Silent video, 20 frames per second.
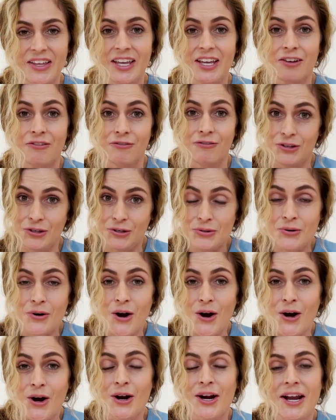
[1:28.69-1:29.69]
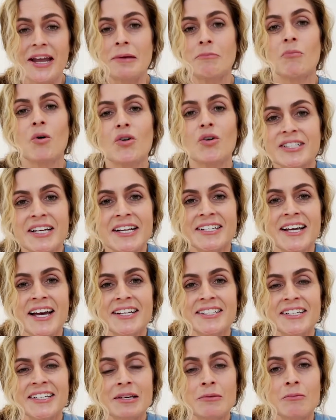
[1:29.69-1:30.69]
If you are a
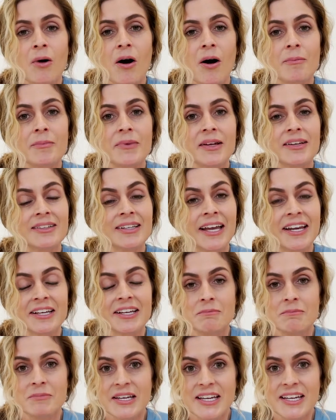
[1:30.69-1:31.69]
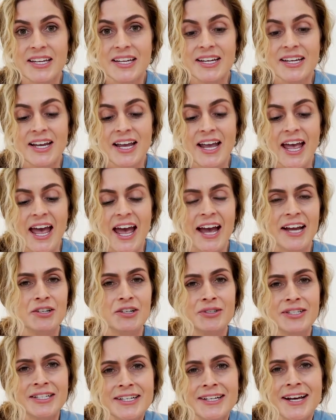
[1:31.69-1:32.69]
multitasking mom like me and you
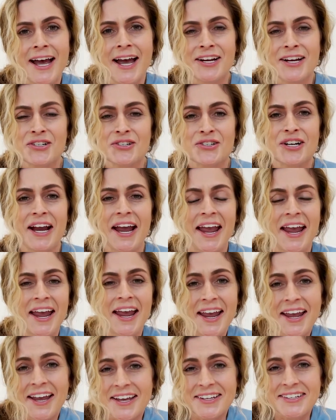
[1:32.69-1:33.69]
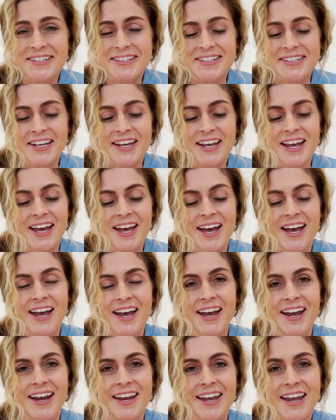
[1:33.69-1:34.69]
need an extra hand,
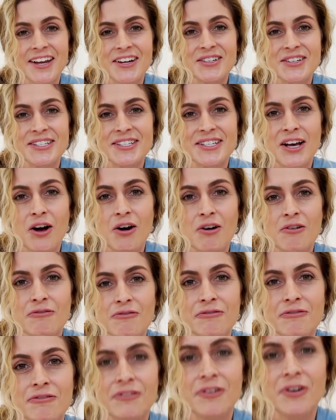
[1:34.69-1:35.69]
get yourself